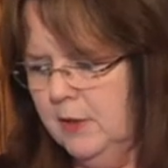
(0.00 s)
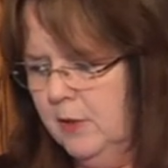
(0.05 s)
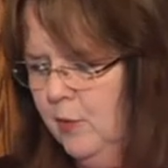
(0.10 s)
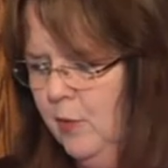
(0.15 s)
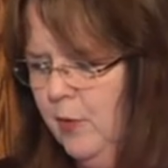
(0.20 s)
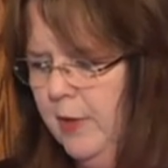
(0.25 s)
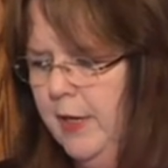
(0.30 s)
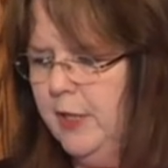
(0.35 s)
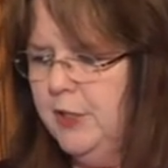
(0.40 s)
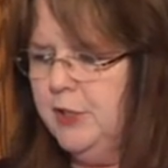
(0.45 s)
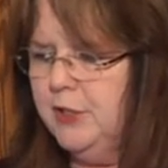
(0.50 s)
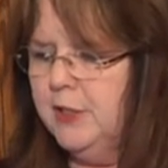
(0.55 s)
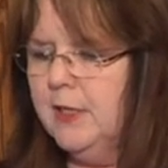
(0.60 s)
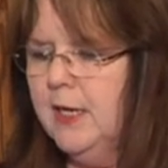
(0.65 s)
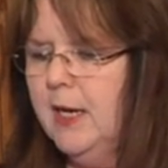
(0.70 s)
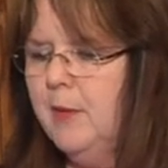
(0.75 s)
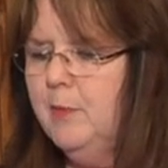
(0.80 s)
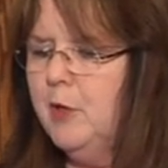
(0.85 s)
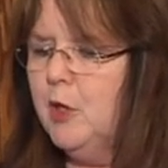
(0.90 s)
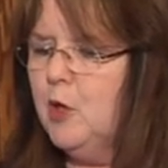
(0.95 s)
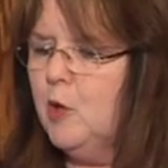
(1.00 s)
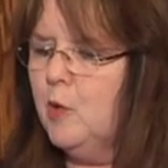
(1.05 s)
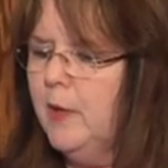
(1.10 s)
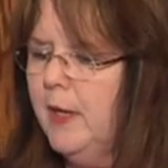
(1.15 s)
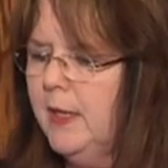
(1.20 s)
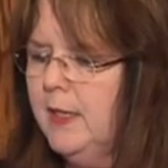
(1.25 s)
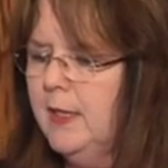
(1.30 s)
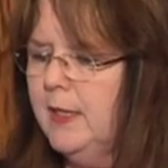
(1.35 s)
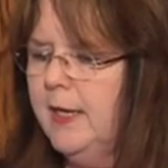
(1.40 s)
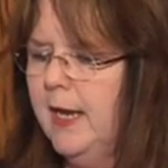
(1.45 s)
creation? Can we
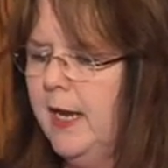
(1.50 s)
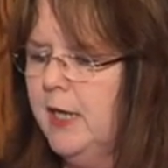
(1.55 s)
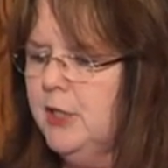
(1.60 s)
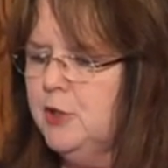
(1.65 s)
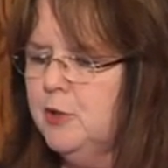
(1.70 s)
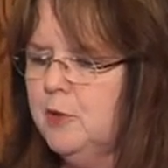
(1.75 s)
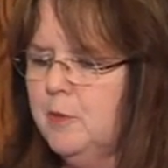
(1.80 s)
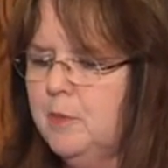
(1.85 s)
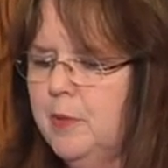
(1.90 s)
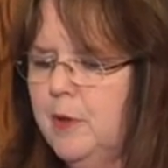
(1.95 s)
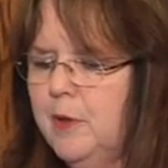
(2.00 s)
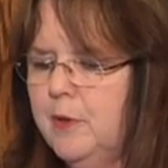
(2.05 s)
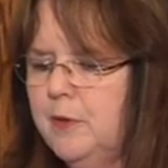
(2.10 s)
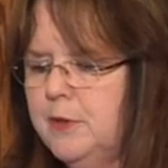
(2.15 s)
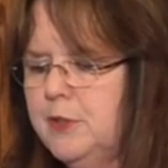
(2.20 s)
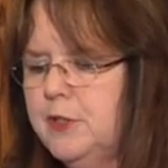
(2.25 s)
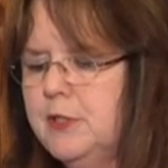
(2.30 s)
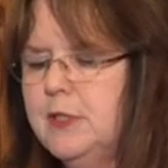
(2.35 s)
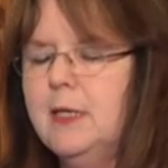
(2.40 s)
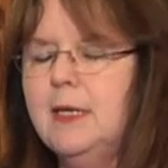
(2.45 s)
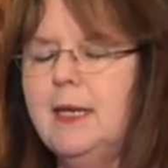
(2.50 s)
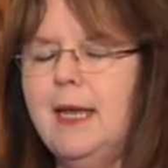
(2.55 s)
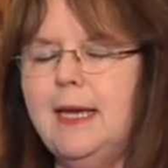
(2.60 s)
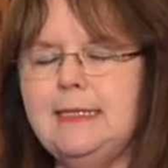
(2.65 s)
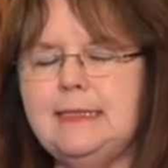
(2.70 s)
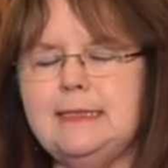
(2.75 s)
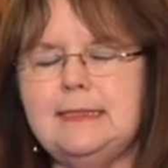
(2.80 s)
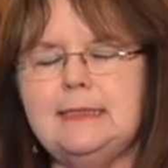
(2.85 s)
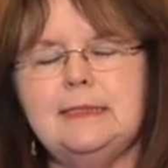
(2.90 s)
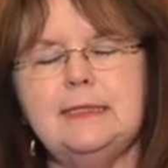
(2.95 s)
create a national approach to
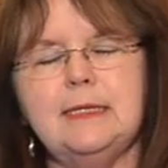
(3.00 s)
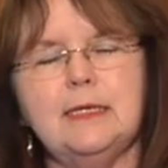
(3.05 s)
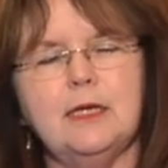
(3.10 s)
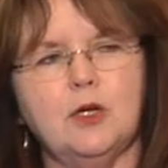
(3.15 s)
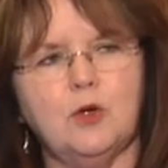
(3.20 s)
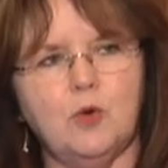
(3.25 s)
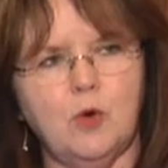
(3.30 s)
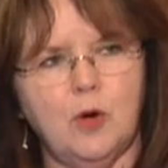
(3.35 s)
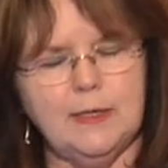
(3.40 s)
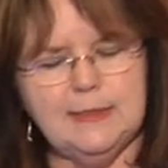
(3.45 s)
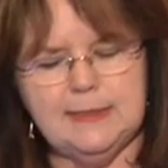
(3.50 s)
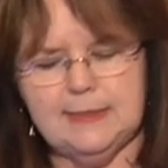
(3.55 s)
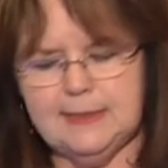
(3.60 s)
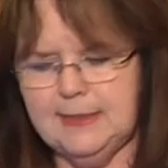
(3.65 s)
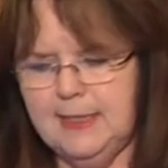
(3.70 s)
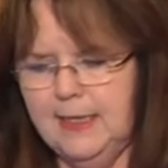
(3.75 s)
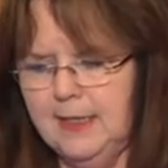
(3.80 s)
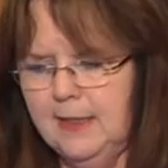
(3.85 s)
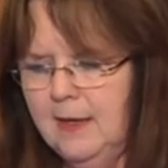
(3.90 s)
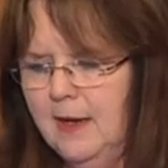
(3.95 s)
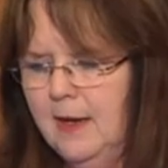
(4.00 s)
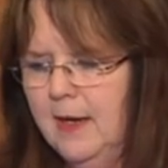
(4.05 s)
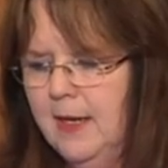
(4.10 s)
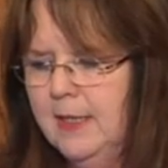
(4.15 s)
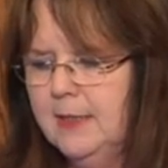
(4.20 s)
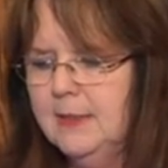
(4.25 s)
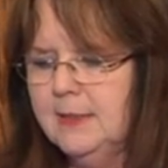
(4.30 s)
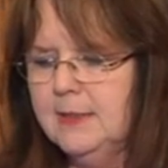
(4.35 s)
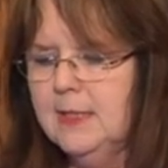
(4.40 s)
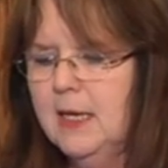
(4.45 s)
licensing across state
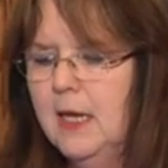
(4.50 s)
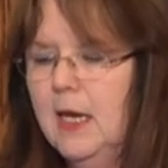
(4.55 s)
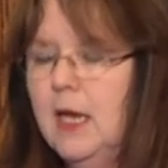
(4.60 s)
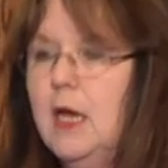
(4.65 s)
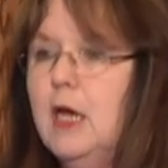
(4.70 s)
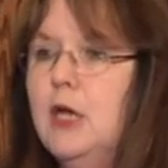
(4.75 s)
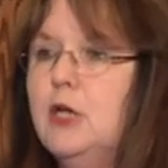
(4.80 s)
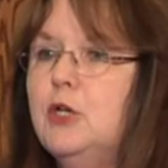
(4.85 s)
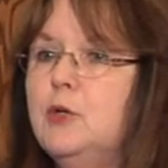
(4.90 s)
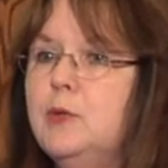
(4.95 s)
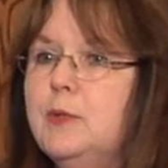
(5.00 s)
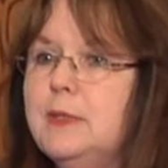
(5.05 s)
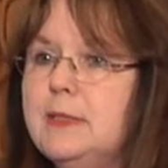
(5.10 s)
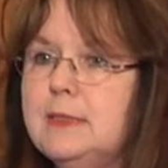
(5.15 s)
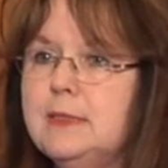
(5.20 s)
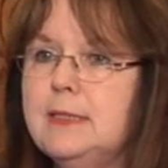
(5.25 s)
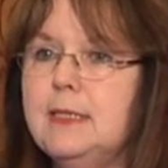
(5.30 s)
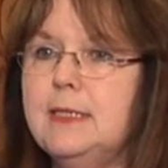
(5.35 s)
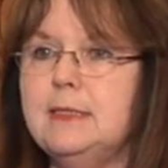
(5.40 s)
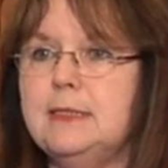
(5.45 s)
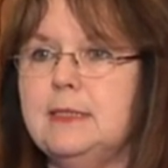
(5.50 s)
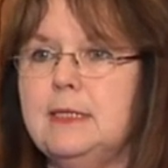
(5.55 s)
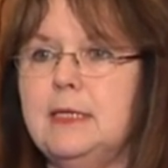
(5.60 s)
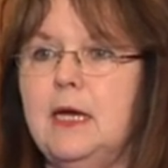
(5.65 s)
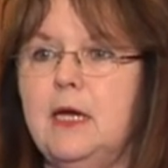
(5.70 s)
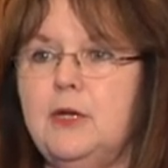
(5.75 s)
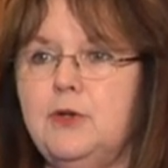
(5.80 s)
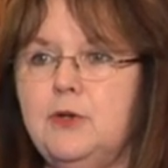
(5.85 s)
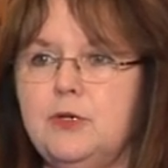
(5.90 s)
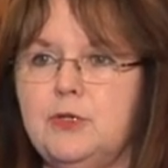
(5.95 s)
lines to assist the
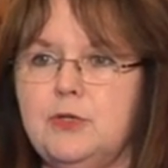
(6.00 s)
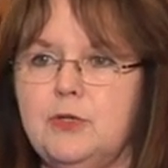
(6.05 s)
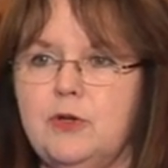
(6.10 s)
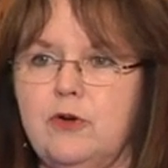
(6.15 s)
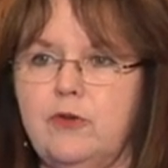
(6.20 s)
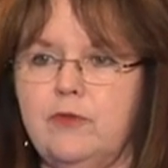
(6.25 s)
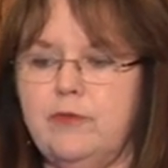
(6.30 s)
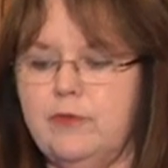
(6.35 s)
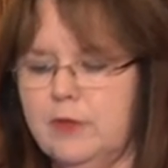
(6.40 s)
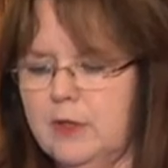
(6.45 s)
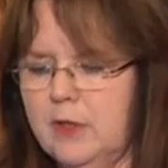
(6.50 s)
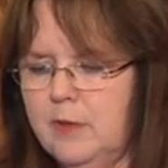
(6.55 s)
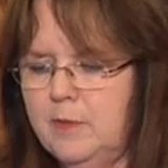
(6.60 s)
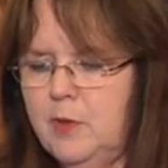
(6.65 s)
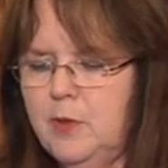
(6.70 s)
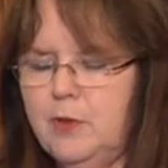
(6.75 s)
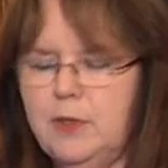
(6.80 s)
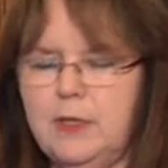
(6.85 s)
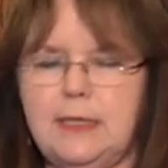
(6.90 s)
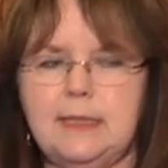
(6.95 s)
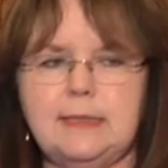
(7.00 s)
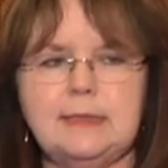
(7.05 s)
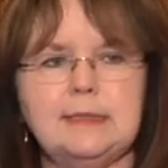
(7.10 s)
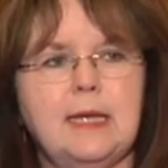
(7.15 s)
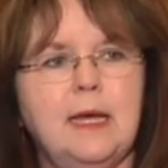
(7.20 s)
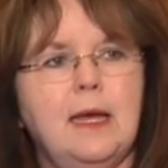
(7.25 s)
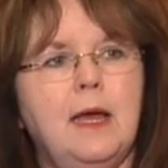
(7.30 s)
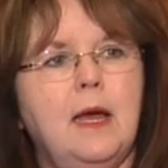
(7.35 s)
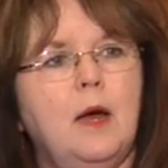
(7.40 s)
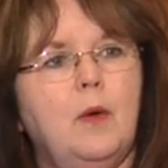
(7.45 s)
underserved communities?
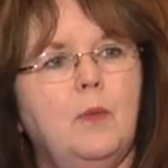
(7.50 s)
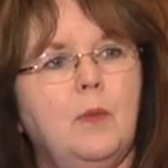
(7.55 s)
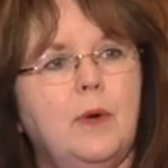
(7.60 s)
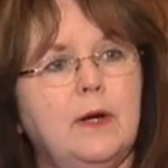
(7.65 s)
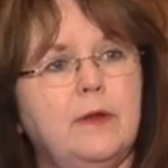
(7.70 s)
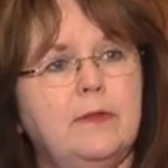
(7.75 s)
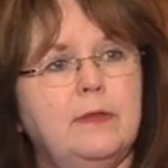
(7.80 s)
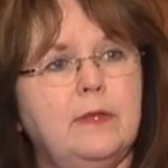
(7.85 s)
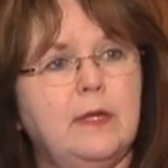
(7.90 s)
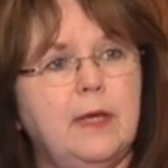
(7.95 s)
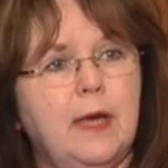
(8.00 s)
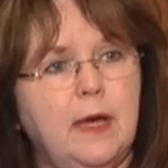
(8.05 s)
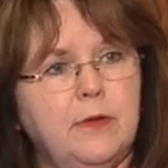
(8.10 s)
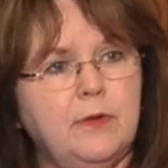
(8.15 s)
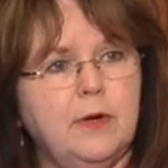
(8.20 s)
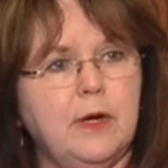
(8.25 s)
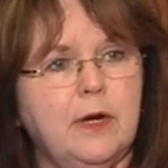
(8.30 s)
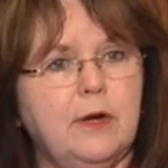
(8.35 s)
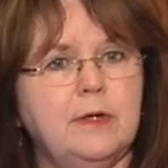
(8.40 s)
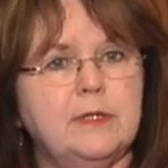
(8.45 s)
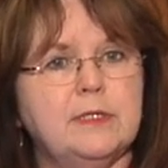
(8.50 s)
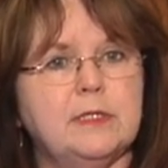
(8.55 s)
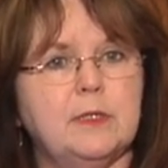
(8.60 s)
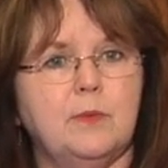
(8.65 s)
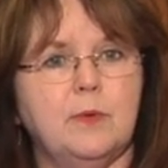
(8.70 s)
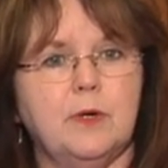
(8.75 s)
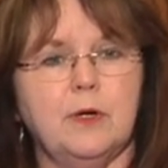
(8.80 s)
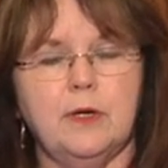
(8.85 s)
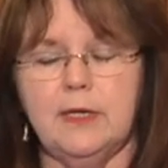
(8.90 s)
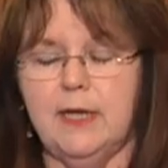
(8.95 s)
One of the other areas that
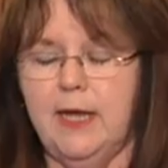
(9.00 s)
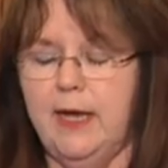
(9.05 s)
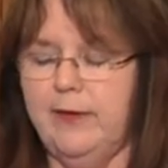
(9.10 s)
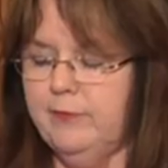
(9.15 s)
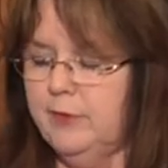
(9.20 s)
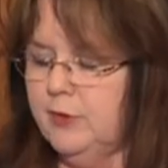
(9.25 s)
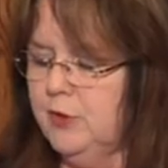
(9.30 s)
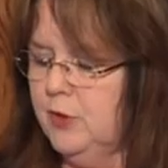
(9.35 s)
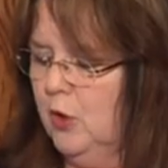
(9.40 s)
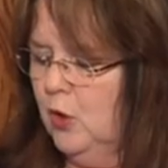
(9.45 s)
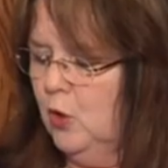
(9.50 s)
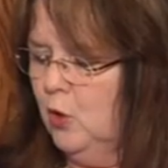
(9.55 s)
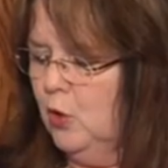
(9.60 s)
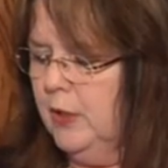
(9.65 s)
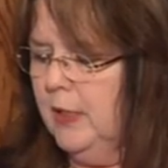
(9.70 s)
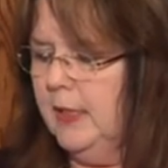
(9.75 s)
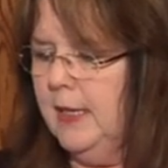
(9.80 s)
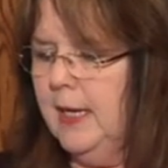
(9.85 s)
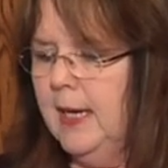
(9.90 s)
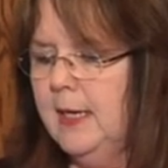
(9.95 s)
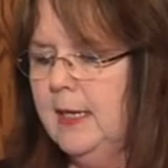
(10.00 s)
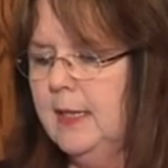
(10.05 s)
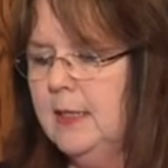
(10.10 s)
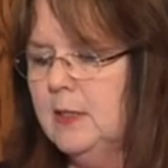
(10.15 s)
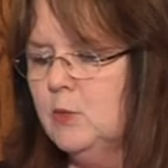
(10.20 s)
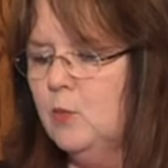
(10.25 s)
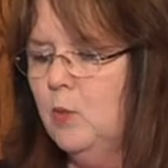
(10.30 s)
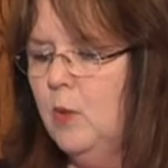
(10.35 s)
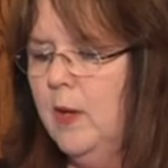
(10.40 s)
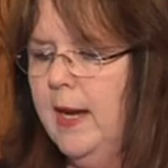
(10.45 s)
we're going to have to start looking at
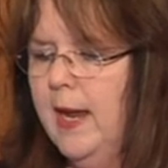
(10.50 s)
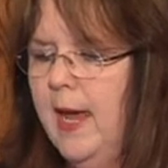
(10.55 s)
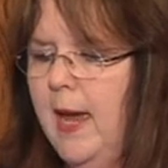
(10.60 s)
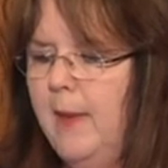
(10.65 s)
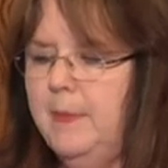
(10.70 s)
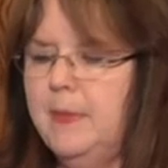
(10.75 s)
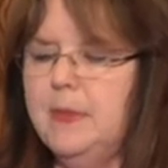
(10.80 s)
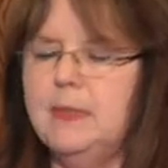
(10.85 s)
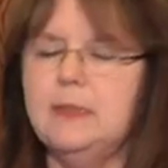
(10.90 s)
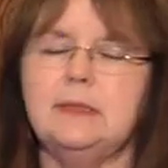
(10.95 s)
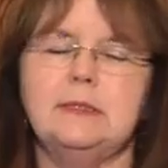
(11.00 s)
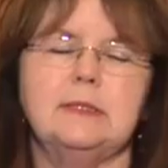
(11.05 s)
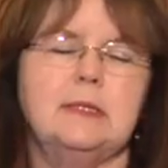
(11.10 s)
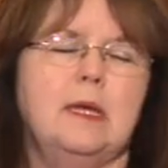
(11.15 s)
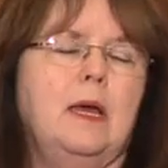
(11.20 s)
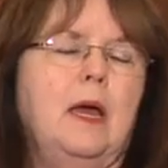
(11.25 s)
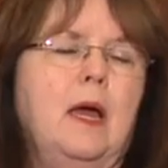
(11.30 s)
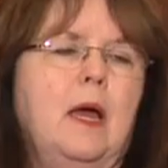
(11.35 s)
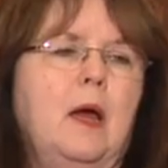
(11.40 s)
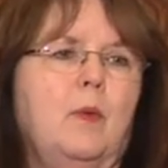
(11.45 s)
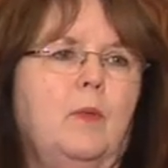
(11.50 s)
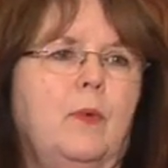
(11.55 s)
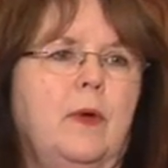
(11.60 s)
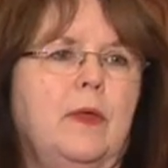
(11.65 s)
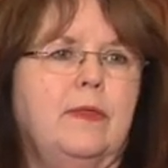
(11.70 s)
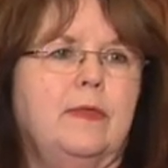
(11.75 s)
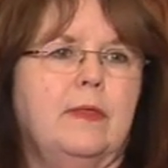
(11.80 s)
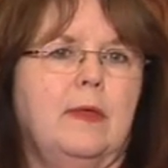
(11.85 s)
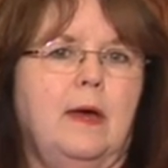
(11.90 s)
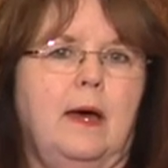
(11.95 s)
is what happens
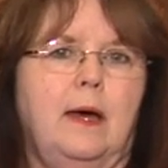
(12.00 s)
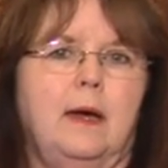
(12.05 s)
with